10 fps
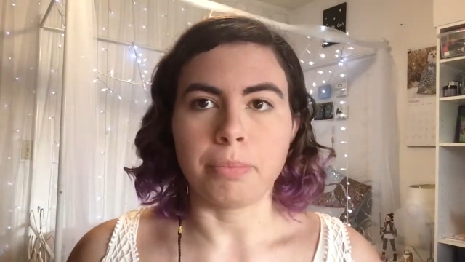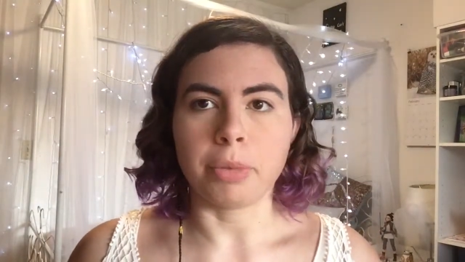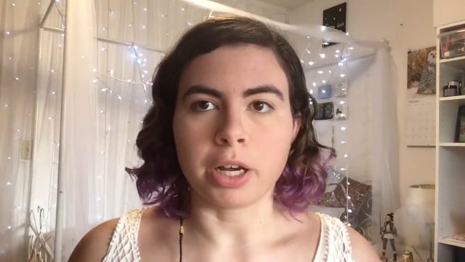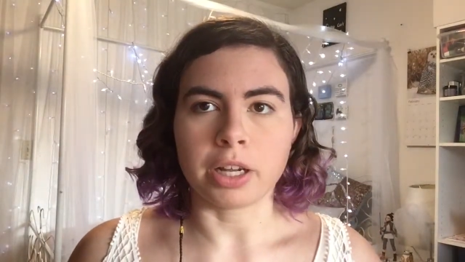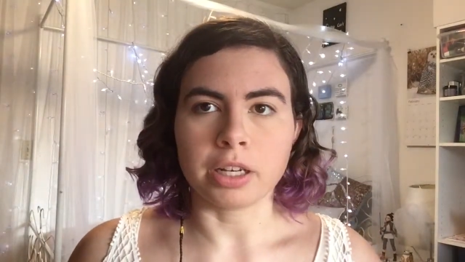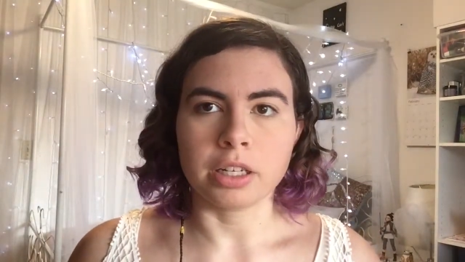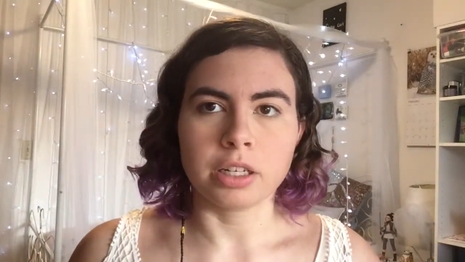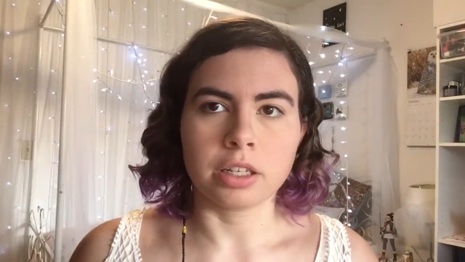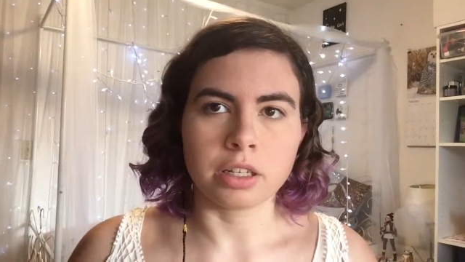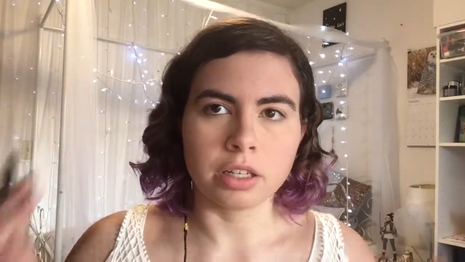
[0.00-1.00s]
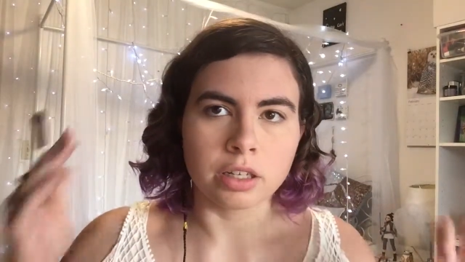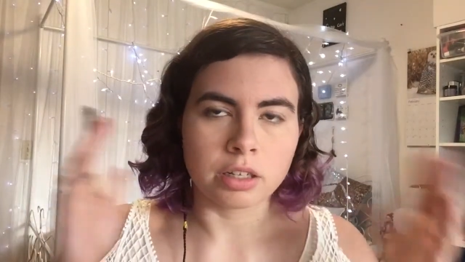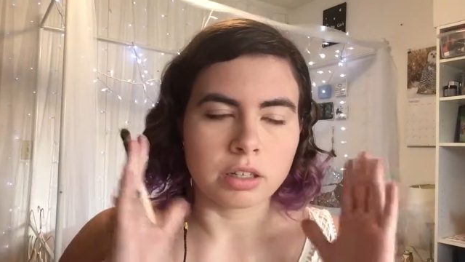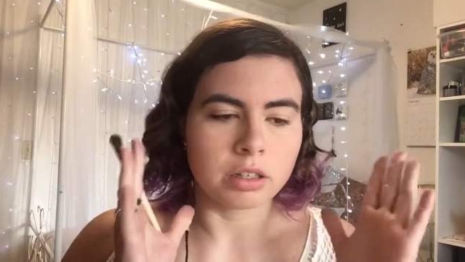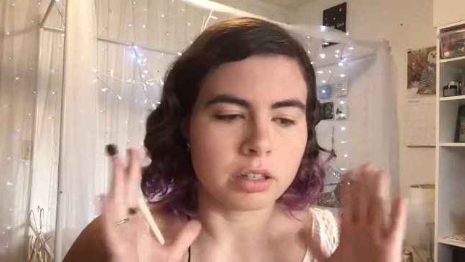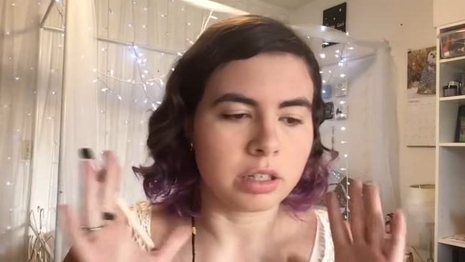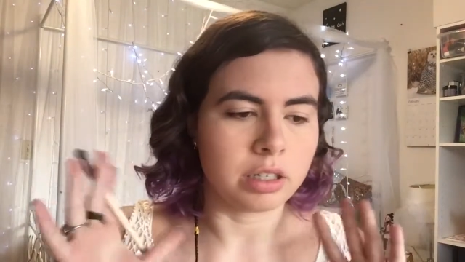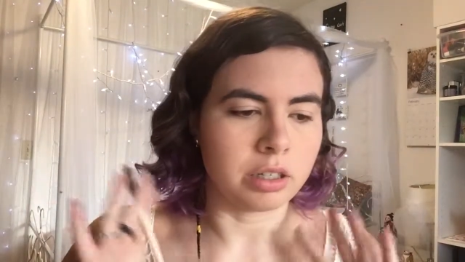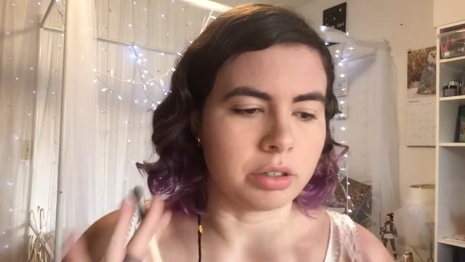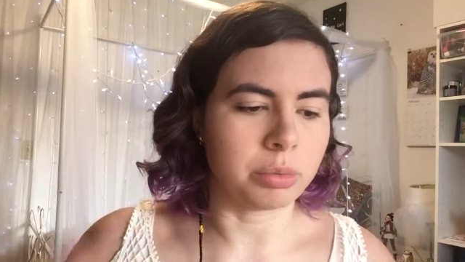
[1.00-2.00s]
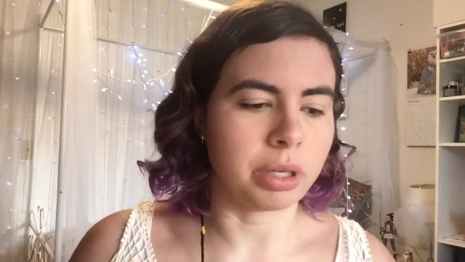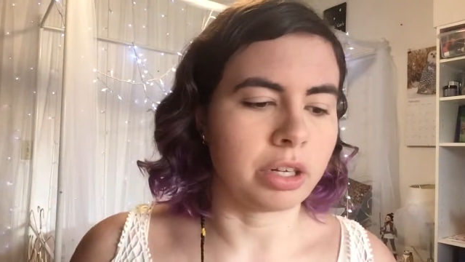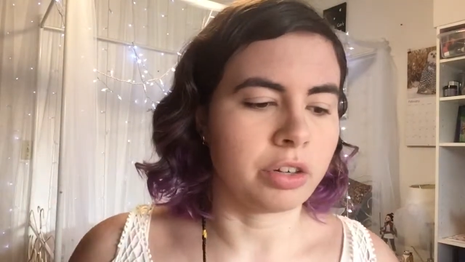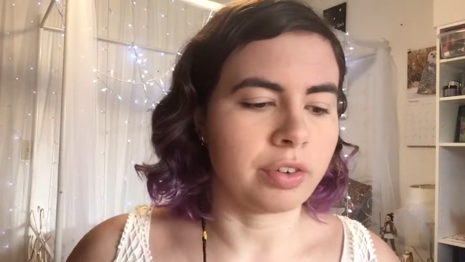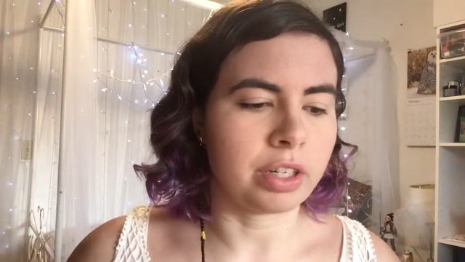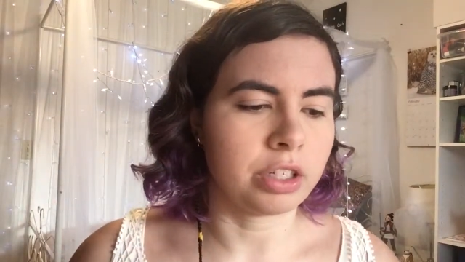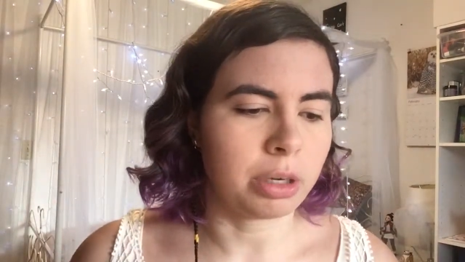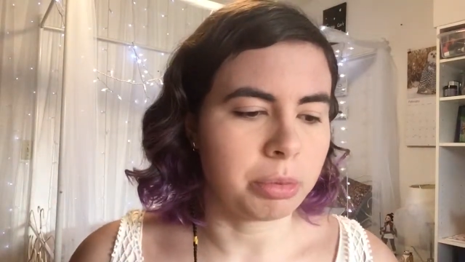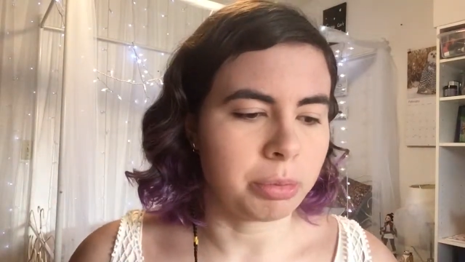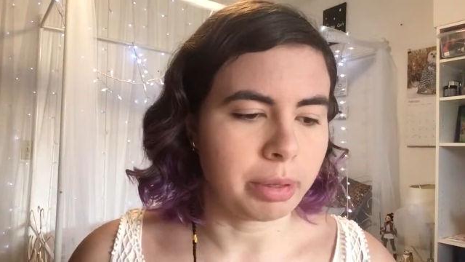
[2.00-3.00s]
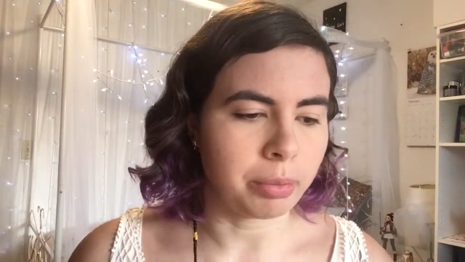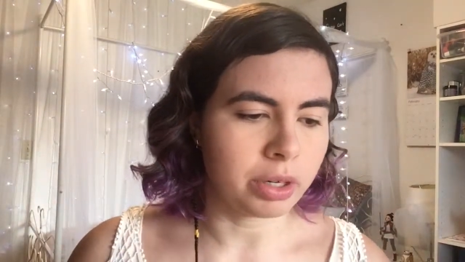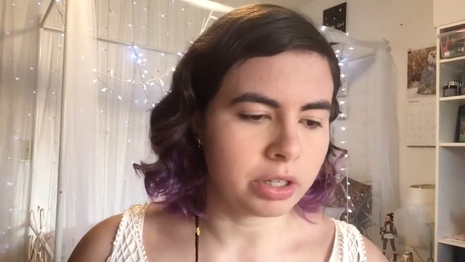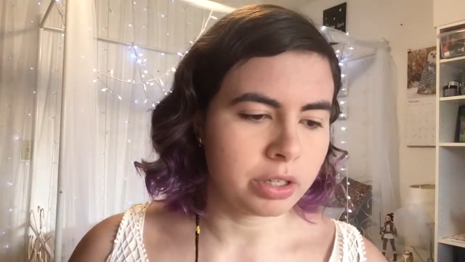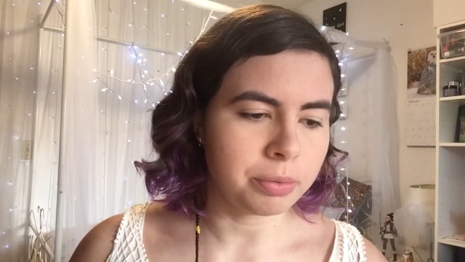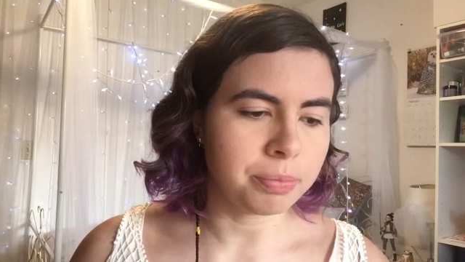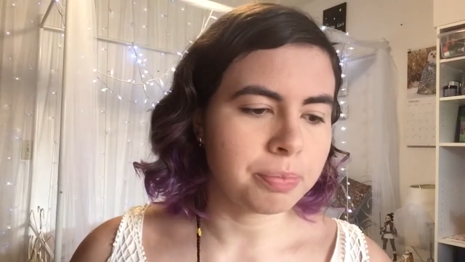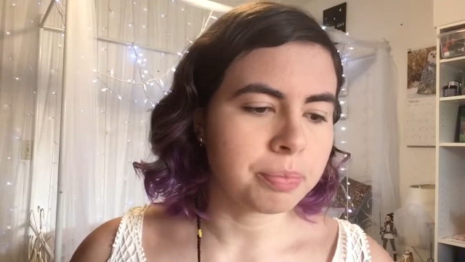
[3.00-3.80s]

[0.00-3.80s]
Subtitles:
but you know, depending on your face shape, you may want to.